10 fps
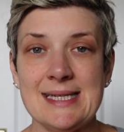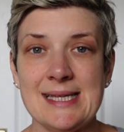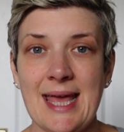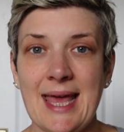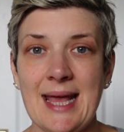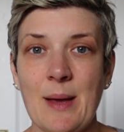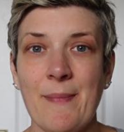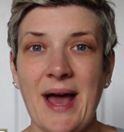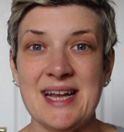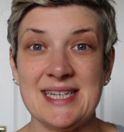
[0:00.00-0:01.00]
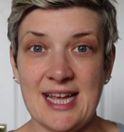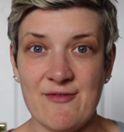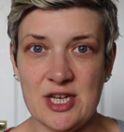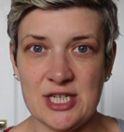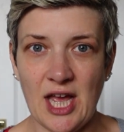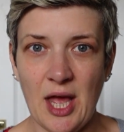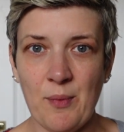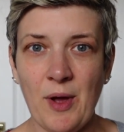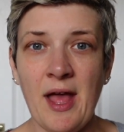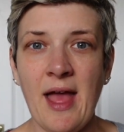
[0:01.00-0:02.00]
tee by Deer and Doe